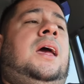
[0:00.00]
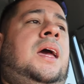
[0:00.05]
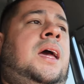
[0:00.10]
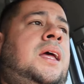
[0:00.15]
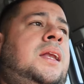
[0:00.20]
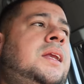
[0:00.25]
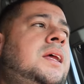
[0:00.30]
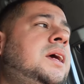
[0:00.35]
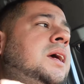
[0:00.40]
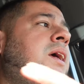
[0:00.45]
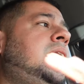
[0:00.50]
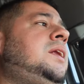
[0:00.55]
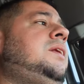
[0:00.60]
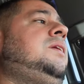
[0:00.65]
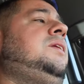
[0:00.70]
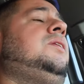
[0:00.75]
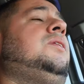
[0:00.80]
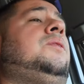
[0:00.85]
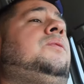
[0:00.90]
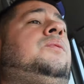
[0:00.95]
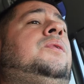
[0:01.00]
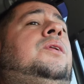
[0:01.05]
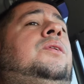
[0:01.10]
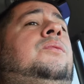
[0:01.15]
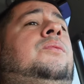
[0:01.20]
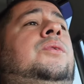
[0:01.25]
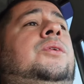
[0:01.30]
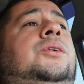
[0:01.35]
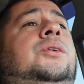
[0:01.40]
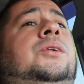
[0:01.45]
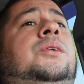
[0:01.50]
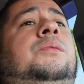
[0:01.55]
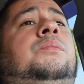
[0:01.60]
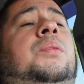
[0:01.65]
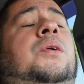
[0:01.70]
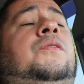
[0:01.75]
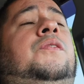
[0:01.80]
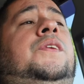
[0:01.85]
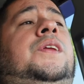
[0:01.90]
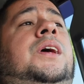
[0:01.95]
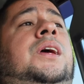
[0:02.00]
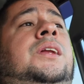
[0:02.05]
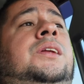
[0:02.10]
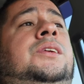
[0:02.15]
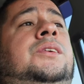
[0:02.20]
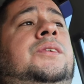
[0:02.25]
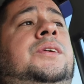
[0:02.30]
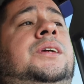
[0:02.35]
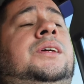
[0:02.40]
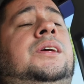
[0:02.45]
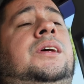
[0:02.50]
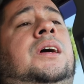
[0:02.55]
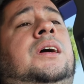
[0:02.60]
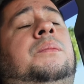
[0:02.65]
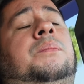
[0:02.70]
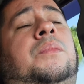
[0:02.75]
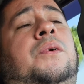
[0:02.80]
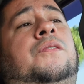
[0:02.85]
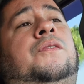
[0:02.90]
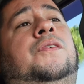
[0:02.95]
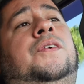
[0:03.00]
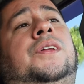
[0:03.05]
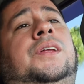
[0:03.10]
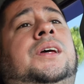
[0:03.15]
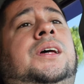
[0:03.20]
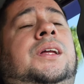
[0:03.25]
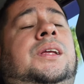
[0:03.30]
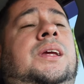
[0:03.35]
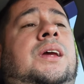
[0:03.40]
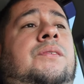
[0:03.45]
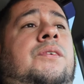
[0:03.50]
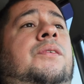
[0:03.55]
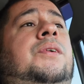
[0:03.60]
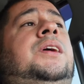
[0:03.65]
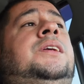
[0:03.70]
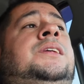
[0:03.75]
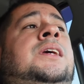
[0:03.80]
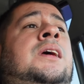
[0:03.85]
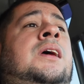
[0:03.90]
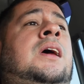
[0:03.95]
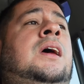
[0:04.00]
And then, you know, we'll do both of the entry, both of the giveaways